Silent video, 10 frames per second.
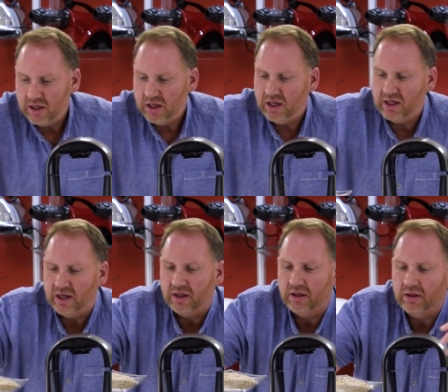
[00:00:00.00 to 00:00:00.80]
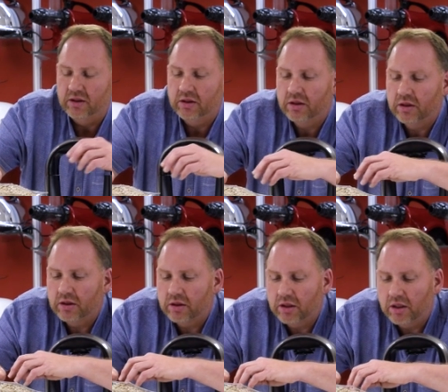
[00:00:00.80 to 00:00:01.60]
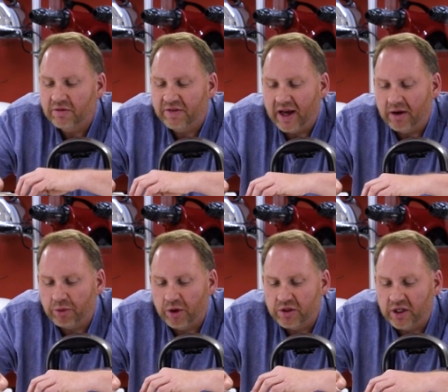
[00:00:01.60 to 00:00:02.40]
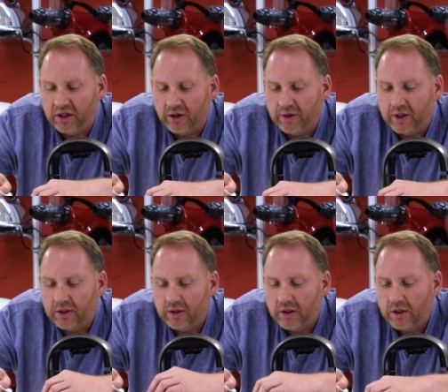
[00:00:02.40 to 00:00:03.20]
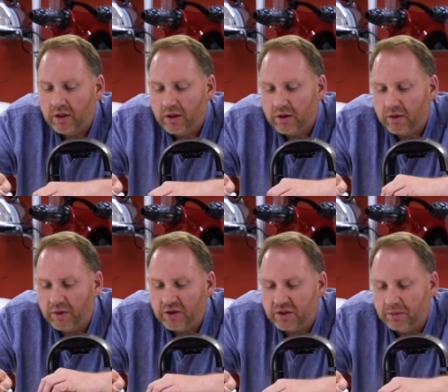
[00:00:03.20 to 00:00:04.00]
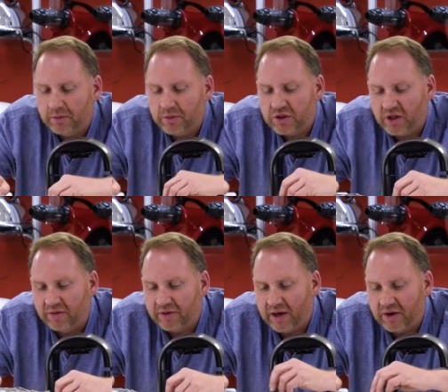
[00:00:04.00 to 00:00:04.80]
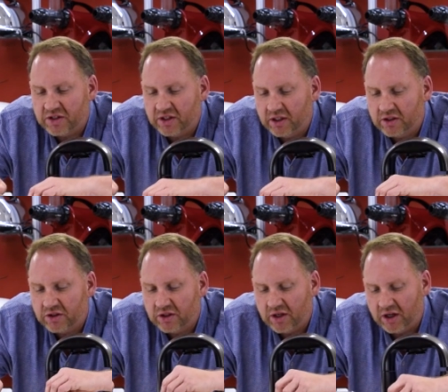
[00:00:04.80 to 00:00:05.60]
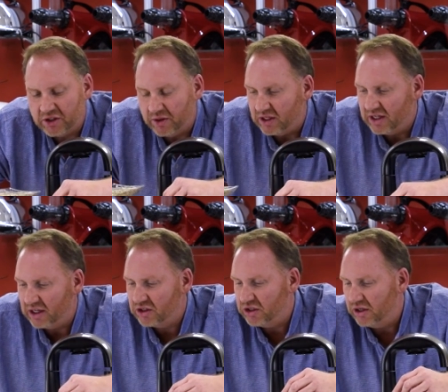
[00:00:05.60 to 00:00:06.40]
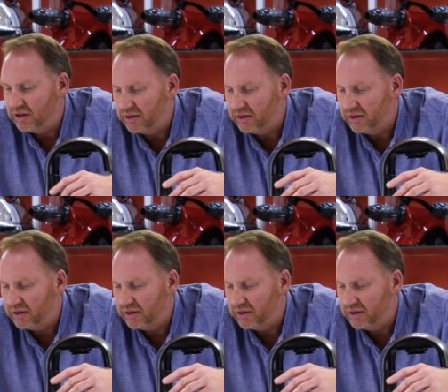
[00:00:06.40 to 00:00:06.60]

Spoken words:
and get a little fat and protein going with some sunflower seeds. Also the texture.